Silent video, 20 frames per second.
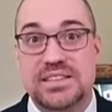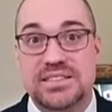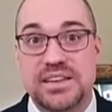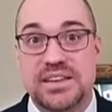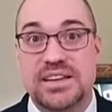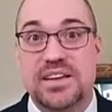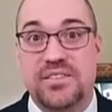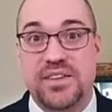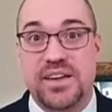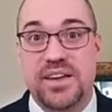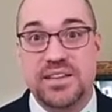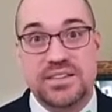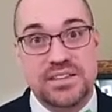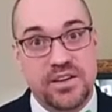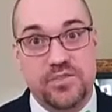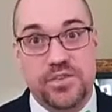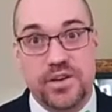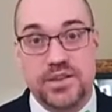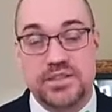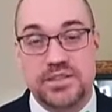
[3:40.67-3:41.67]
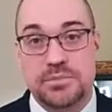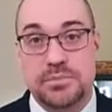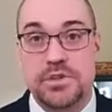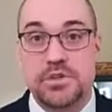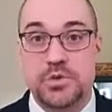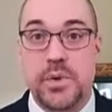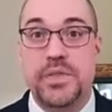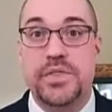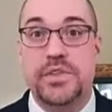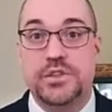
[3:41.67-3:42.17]
significant difference
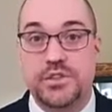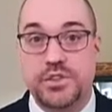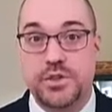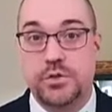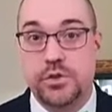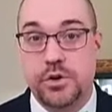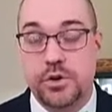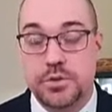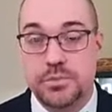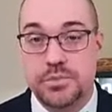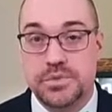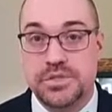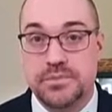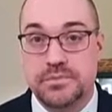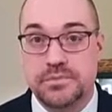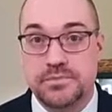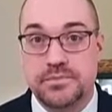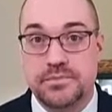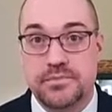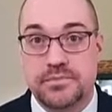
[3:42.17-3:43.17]
between the two groups.